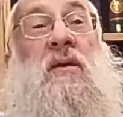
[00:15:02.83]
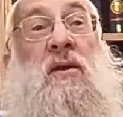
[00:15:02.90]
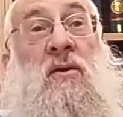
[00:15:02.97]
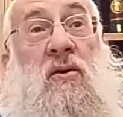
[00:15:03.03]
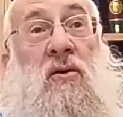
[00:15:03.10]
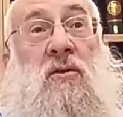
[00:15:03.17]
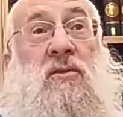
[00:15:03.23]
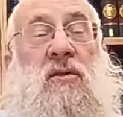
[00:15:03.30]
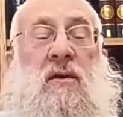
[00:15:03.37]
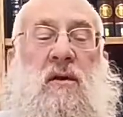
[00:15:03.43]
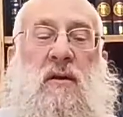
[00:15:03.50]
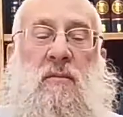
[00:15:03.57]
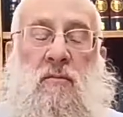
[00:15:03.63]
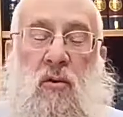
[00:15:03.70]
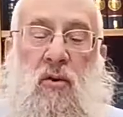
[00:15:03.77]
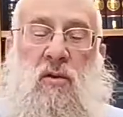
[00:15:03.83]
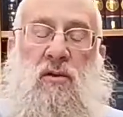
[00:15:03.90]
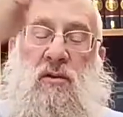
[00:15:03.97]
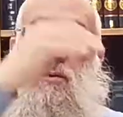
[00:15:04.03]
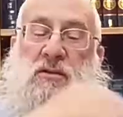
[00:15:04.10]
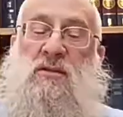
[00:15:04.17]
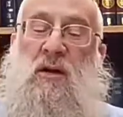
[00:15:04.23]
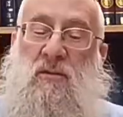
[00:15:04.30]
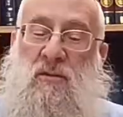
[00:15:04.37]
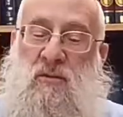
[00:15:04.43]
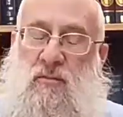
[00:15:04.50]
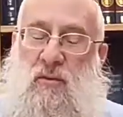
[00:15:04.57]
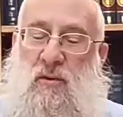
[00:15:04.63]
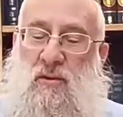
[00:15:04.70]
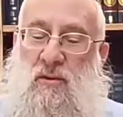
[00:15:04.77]
the north border to the southern
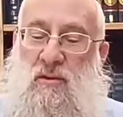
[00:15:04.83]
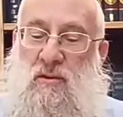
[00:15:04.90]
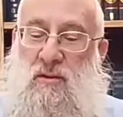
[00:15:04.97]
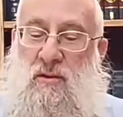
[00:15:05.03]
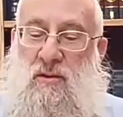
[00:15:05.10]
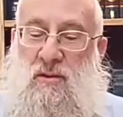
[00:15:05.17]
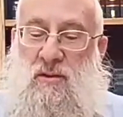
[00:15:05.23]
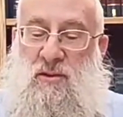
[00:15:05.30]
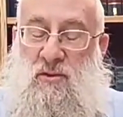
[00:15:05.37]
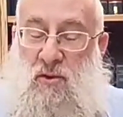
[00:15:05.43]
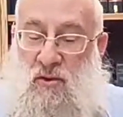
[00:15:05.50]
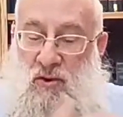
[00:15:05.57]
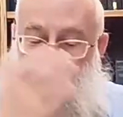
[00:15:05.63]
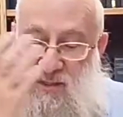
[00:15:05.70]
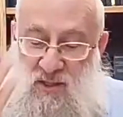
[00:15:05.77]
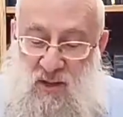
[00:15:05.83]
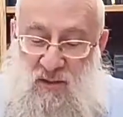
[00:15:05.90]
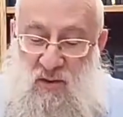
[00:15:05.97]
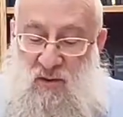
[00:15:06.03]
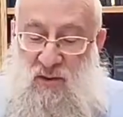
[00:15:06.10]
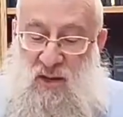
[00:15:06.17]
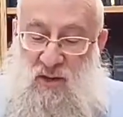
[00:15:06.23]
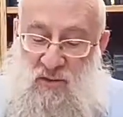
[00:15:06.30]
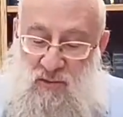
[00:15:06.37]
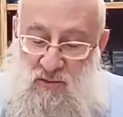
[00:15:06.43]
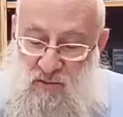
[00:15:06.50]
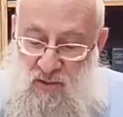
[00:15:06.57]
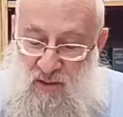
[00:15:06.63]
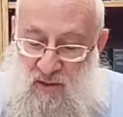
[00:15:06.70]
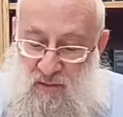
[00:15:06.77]
border. You already said the whole nation is
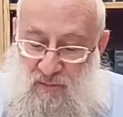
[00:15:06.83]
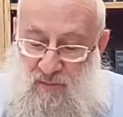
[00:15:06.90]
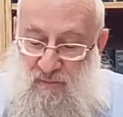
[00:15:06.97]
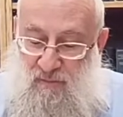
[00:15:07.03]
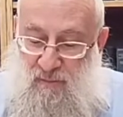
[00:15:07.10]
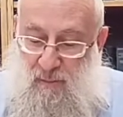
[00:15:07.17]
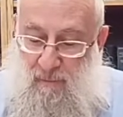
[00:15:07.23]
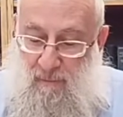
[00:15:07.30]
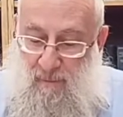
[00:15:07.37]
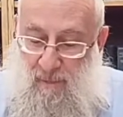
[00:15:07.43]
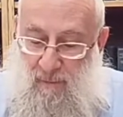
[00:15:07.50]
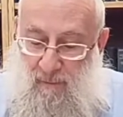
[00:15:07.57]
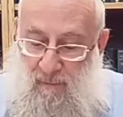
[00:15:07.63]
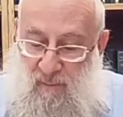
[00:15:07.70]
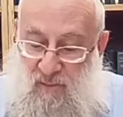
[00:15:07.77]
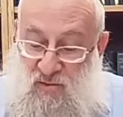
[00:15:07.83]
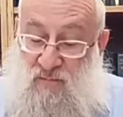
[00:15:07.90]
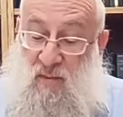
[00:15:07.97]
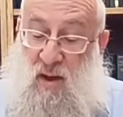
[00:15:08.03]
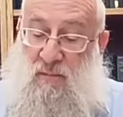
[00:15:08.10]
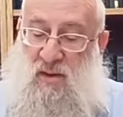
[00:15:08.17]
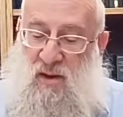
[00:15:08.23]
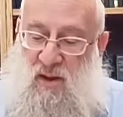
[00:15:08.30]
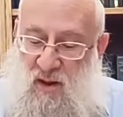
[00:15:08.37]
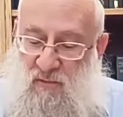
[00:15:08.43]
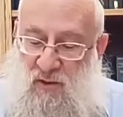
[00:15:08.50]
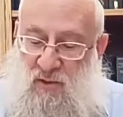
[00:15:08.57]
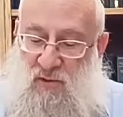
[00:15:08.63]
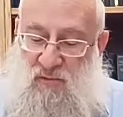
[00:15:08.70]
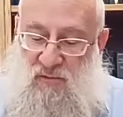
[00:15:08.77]
with him. Shema Mina,
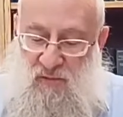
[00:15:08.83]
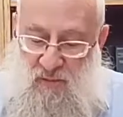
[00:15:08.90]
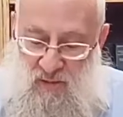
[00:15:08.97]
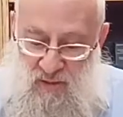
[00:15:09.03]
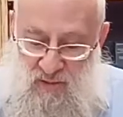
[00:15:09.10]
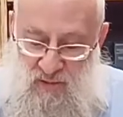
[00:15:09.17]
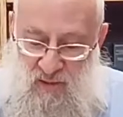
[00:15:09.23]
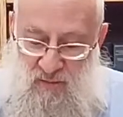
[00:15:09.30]
we learned from this, the